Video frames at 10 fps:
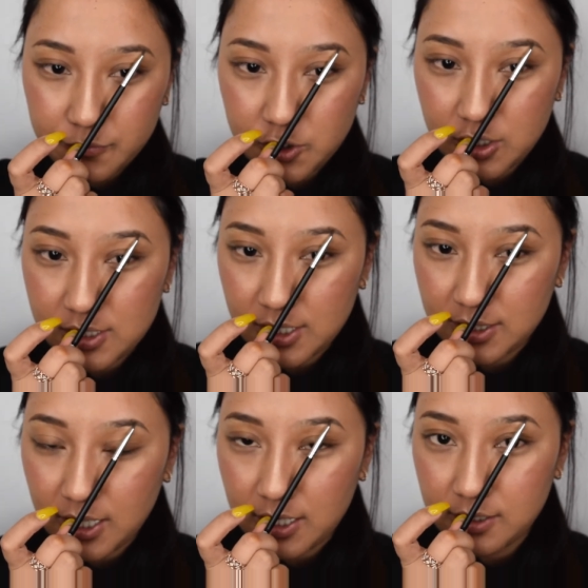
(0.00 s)
just like
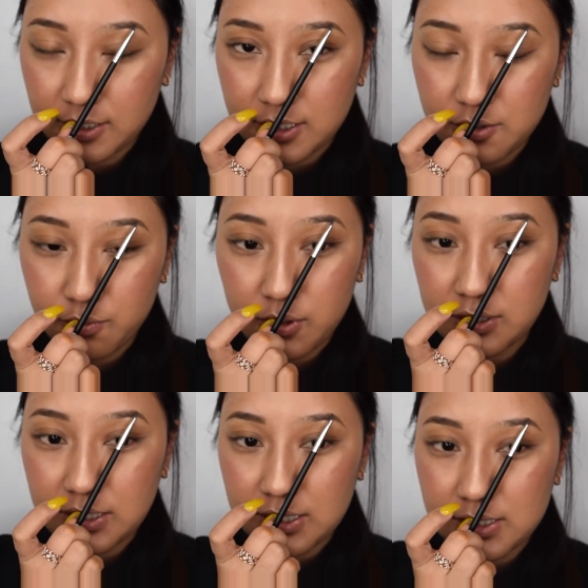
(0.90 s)
that, like it's
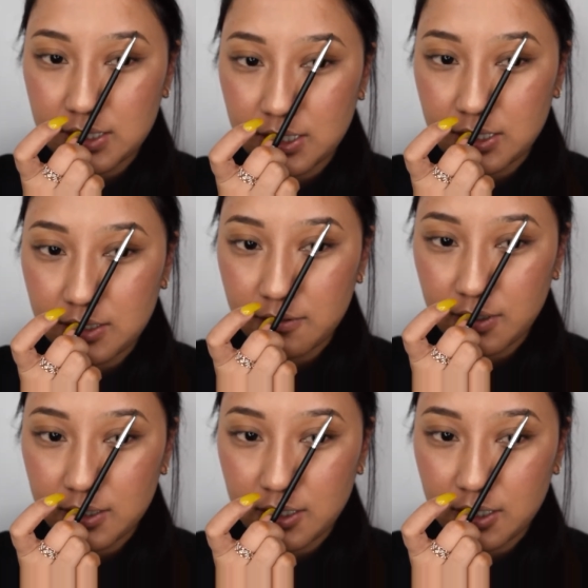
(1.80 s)
really easy
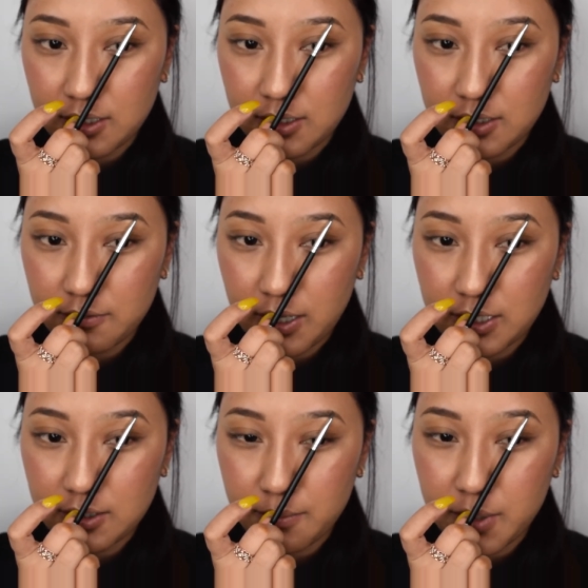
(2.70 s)
right there, right
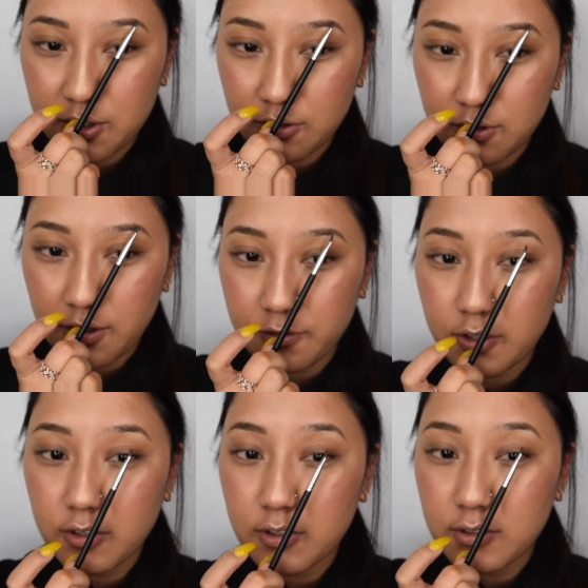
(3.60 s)
in the middle of
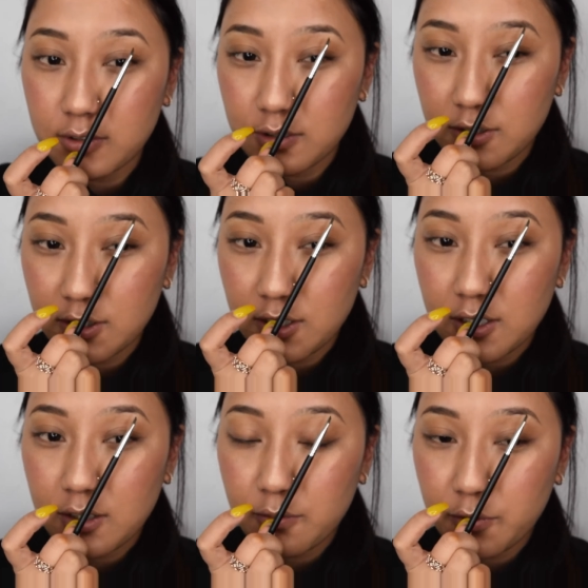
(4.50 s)
your,
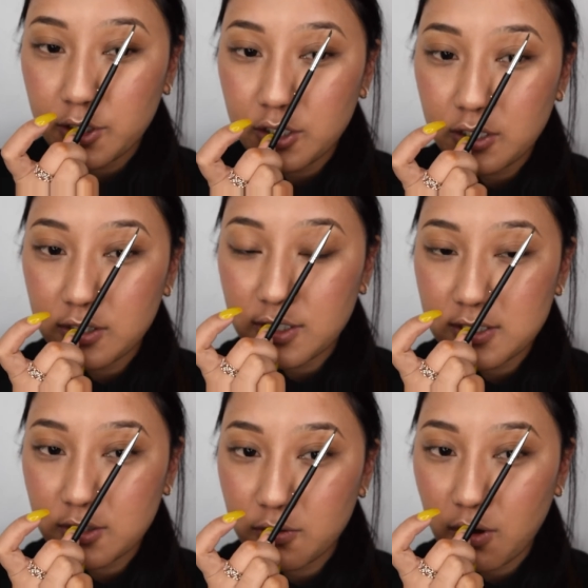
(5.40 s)
when
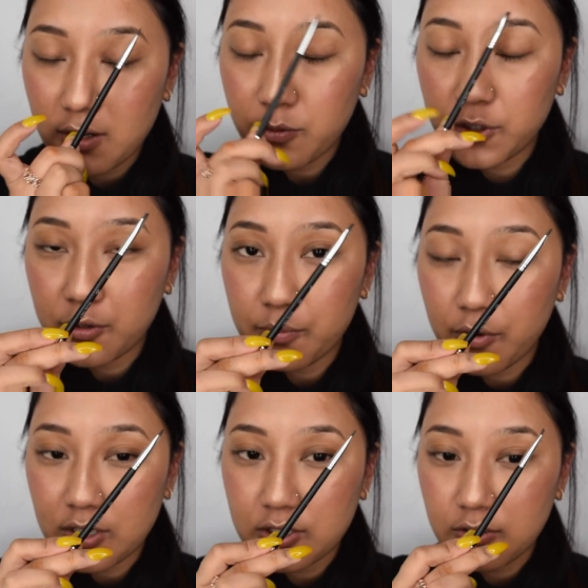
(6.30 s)
your
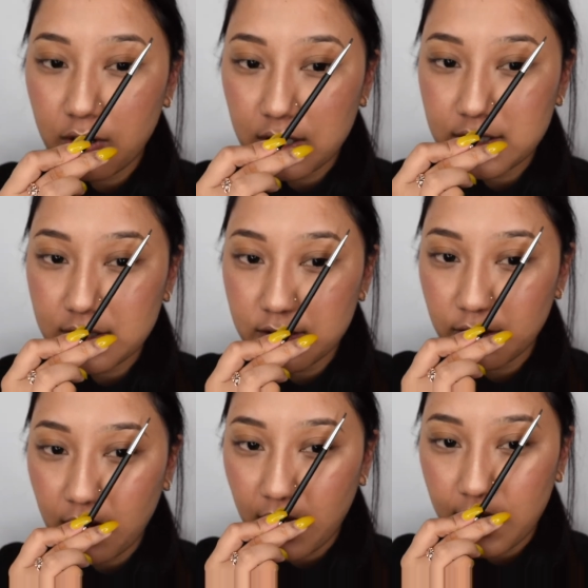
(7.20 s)
brush crosses
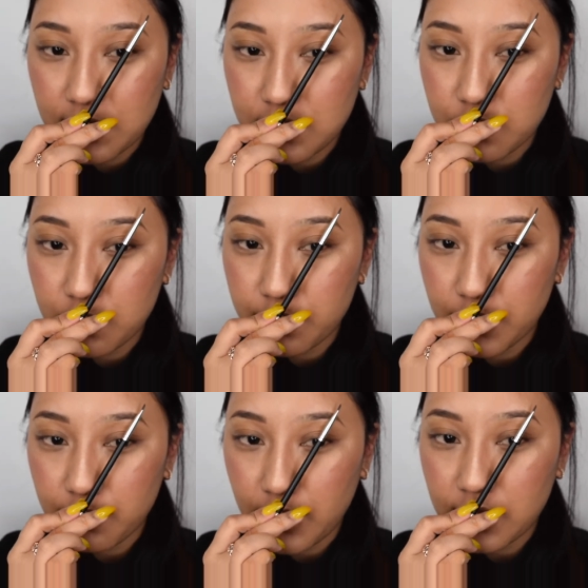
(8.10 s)
your eyes, it should be
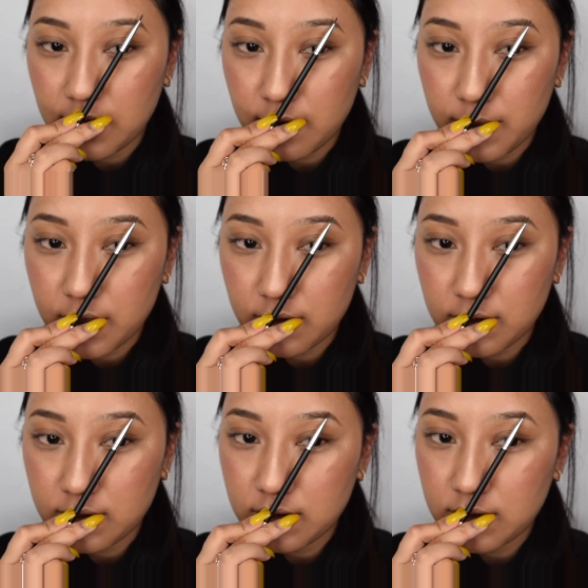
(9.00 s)
right in the middle.
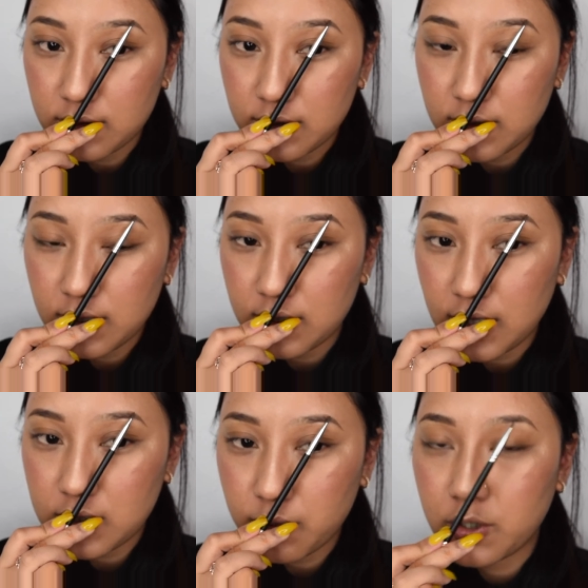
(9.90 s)

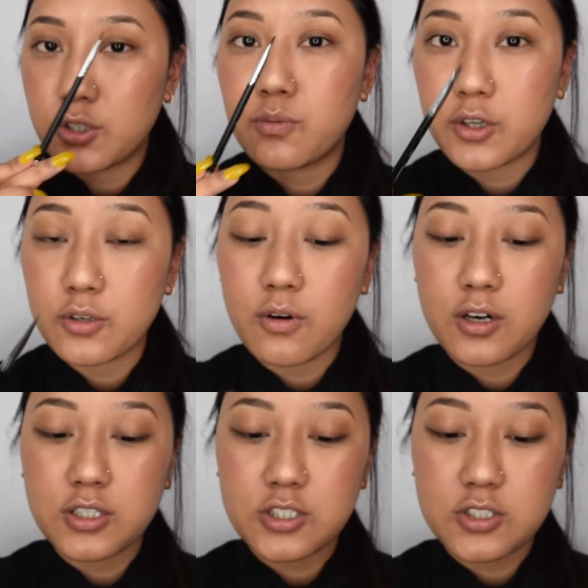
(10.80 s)
That's where you want your arch.